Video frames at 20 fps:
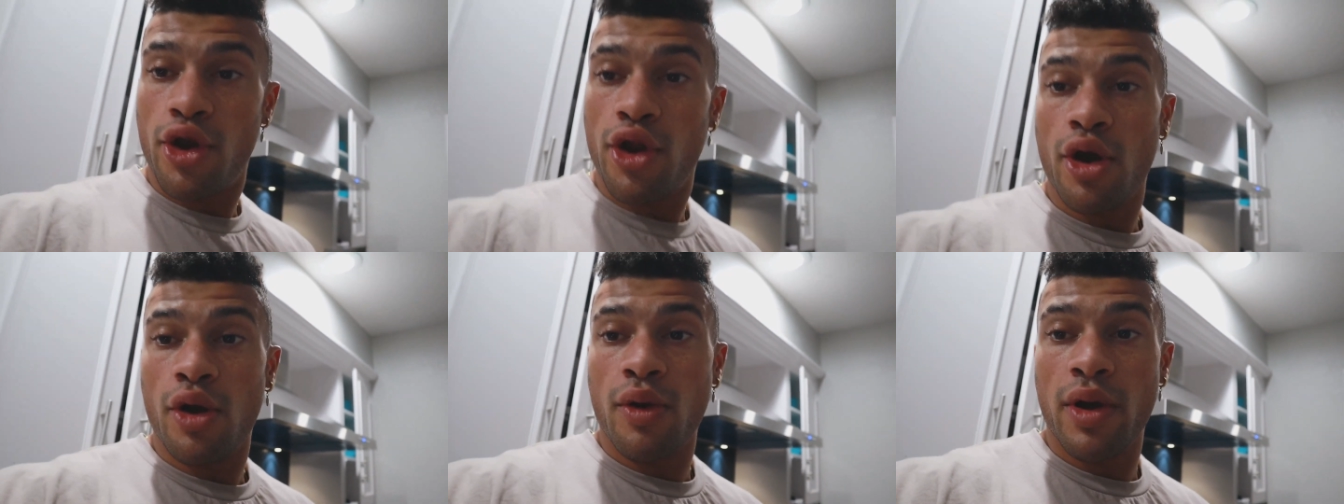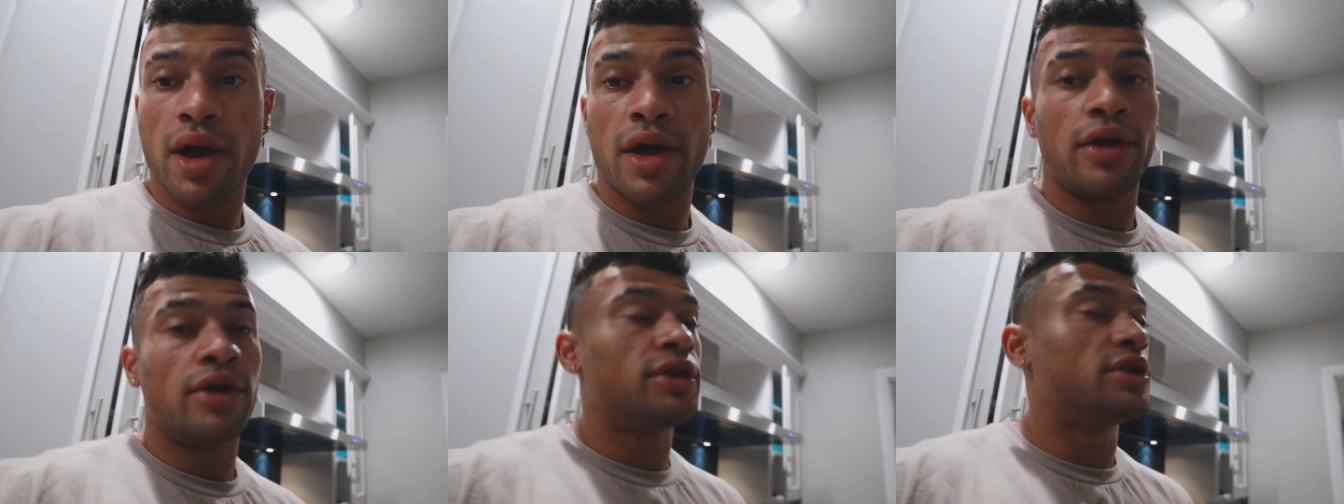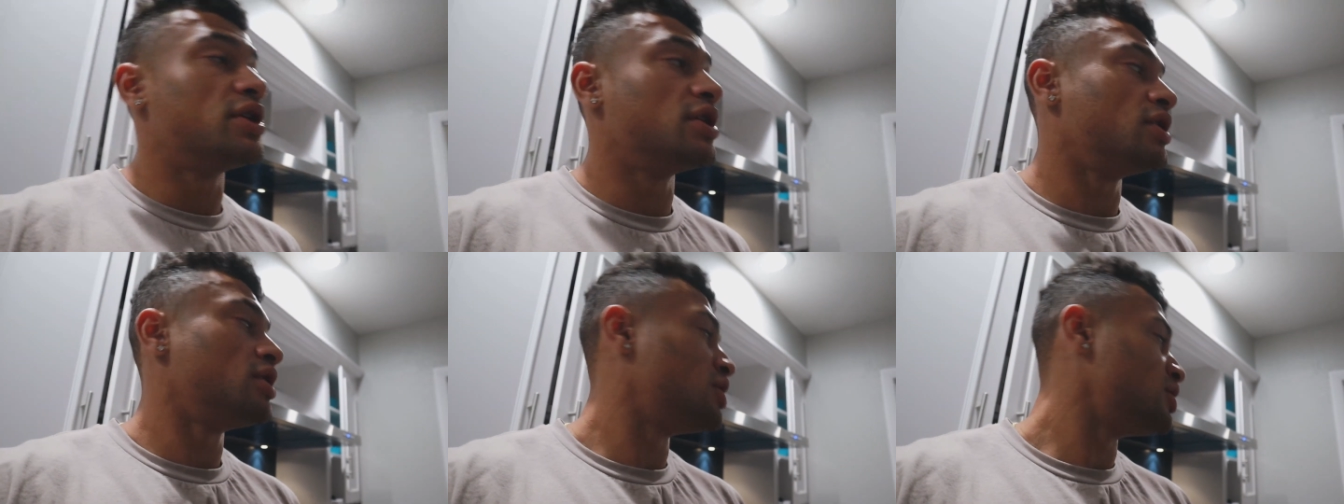no
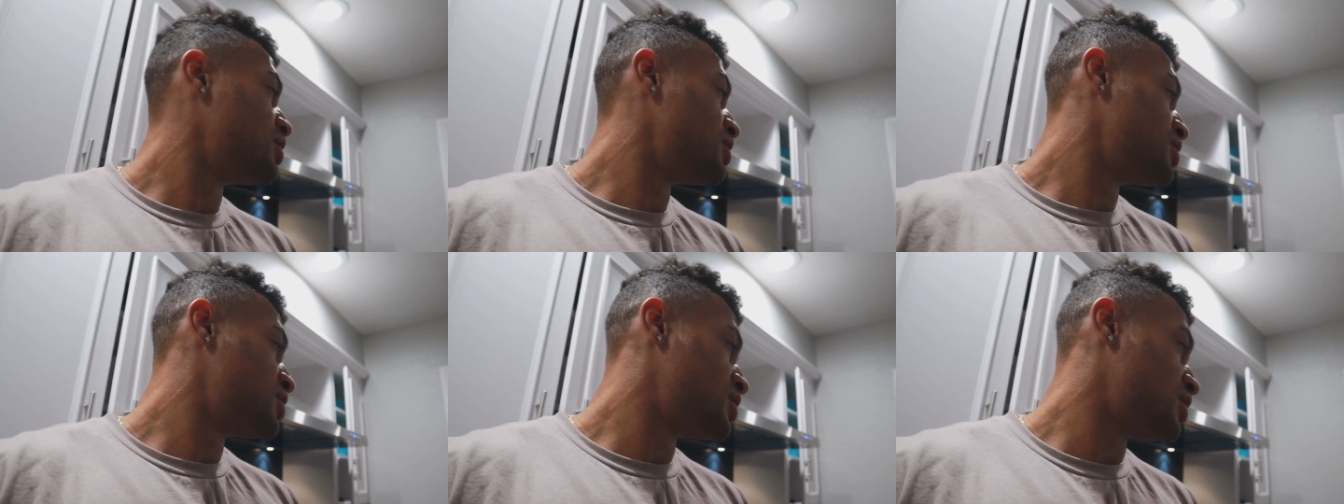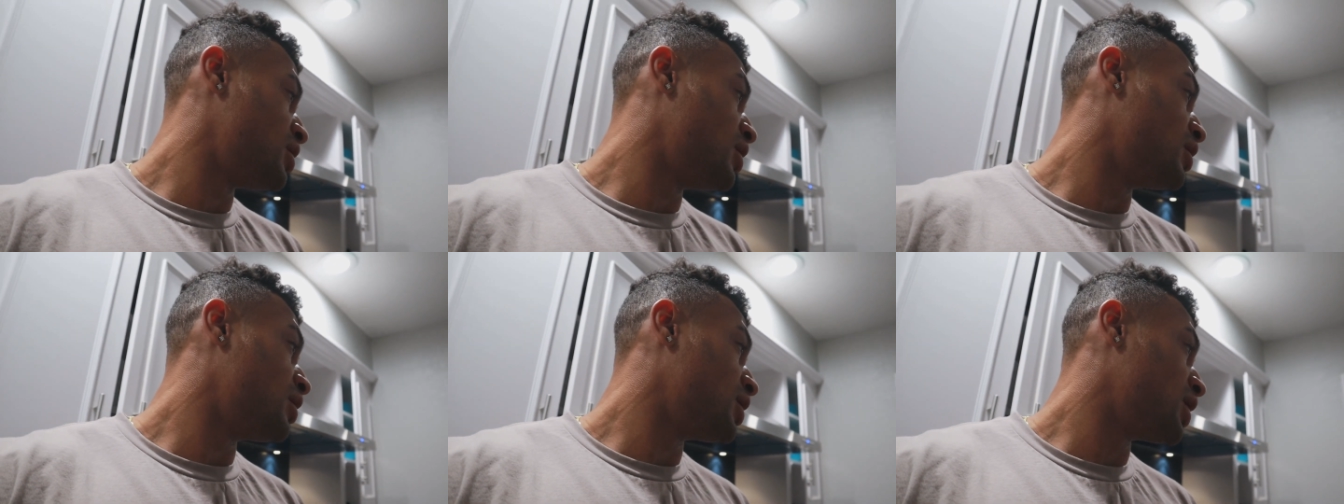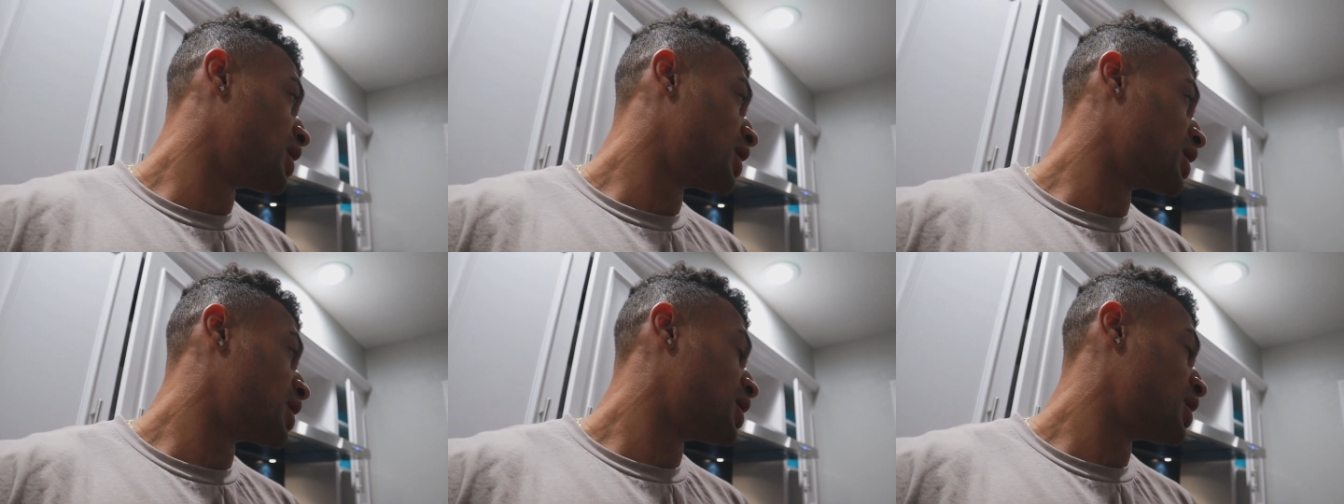energy.
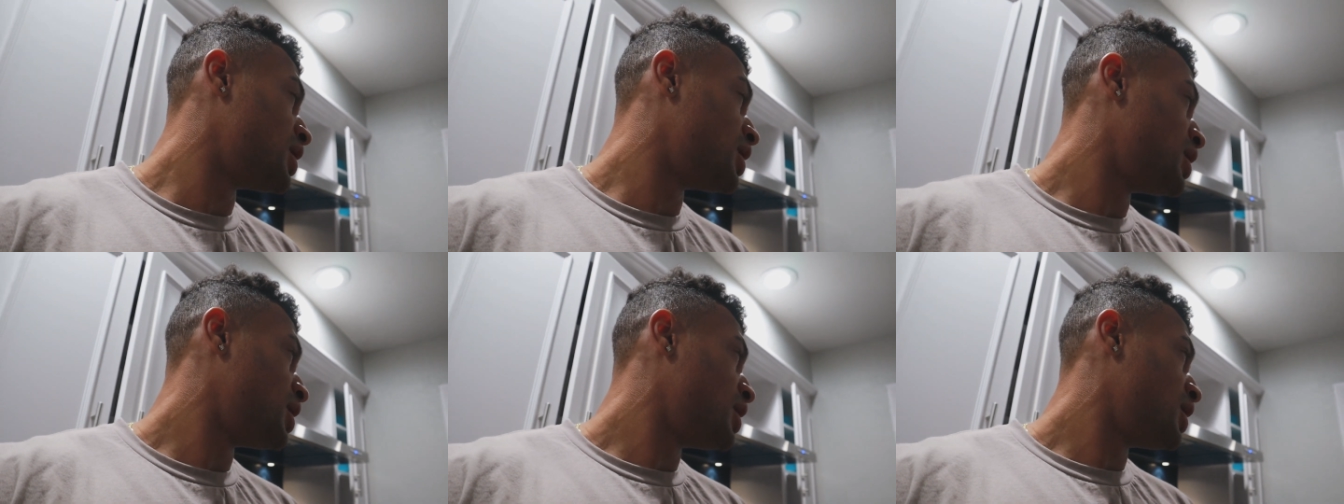So, like,